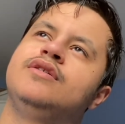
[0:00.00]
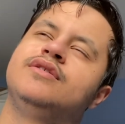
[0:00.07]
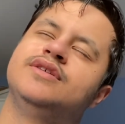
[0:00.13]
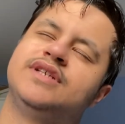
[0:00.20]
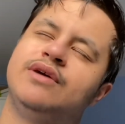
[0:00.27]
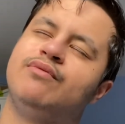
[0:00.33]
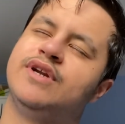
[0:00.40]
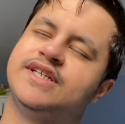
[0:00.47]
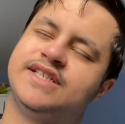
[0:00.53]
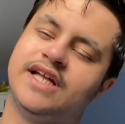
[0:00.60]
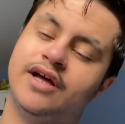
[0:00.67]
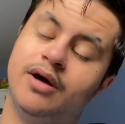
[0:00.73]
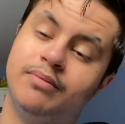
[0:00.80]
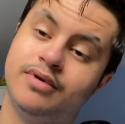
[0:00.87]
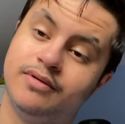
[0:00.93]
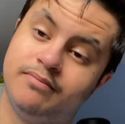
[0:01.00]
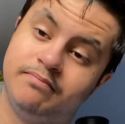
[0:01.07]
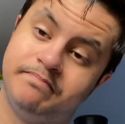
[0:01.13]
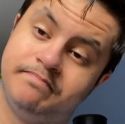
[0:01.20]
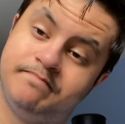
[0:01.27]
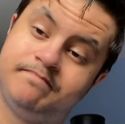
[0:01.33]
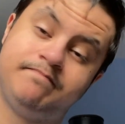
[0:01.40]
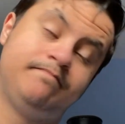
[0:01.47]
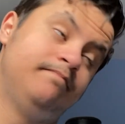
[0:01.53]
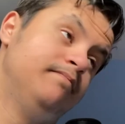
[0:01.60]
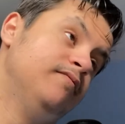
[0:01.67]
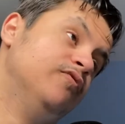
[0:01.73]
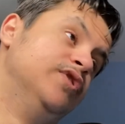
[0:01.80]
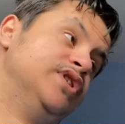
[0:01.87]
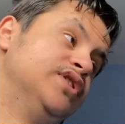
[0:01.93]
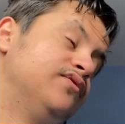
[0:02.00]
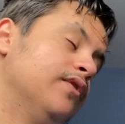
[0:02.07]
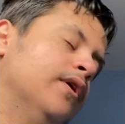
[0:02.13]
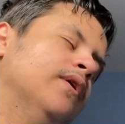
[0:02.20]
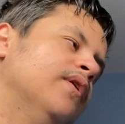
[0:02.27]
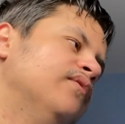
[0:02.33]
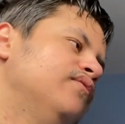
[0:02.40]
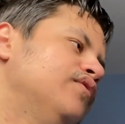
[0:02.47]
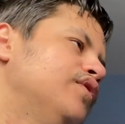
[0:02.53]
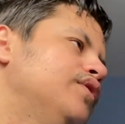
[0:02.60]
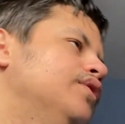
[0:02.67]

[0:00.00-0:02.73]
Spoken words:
they want to stay up, which is fair enough.